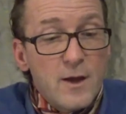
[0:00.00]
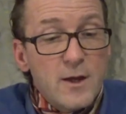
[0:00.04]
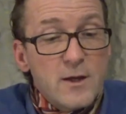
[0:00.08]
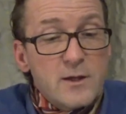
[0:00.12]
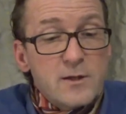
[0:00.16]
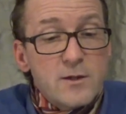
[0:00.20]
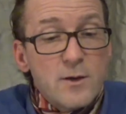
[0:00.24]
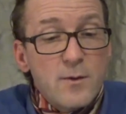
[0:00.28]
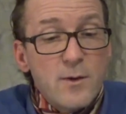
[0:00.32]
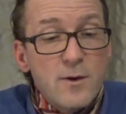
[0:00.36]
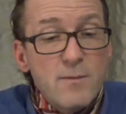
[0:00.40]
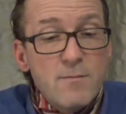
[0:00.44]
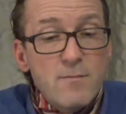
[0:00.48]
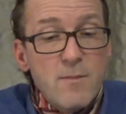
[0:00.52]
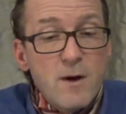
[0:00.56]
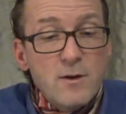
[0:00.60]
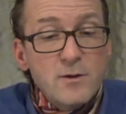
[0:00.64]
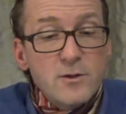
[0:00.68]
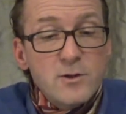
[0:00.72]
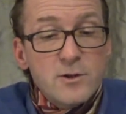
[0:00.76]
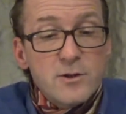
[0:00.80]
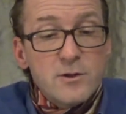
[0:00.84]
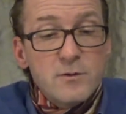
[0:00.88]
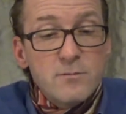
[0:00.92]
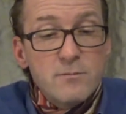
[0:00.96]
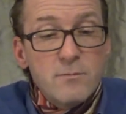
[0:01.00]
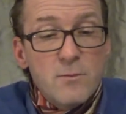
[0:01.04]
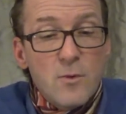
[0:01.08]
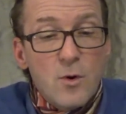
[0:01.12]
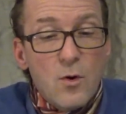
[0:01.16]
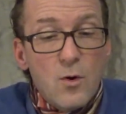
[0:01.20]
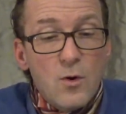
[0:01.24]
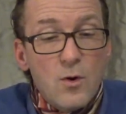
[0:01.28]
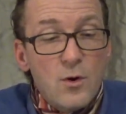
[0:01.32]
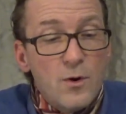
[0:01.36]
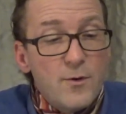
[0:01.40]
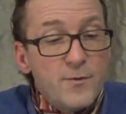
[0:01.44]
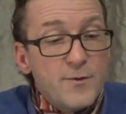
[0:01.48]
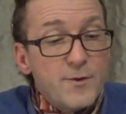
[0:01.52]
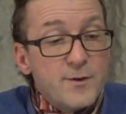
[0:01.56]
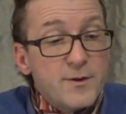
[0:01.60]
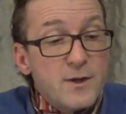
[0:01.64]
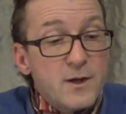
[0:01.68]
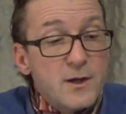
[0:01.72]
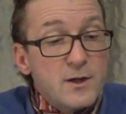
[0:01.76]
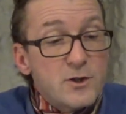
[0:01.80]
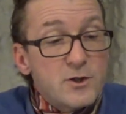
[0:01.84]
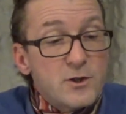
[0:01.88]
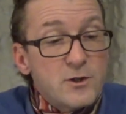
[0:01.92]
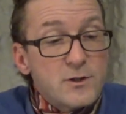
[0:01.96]
So he munched some more on the
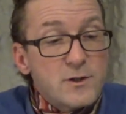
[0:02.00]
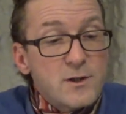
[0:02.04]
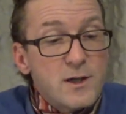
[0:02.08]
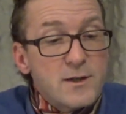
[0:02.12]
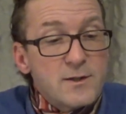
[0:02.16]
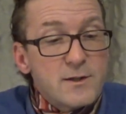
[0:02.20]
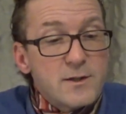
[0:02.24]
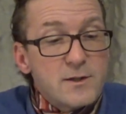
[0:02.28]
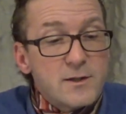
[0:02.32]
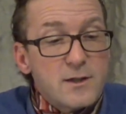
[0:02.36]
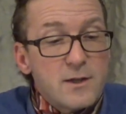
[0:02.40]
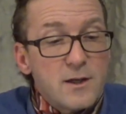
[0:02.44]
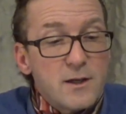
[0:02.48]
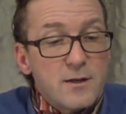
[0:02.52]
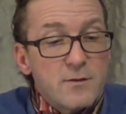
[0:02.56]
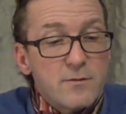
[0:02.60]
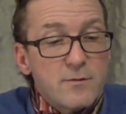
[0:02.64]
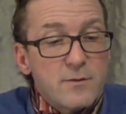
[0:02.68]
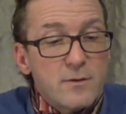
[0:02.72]
delicious lettuce leaf.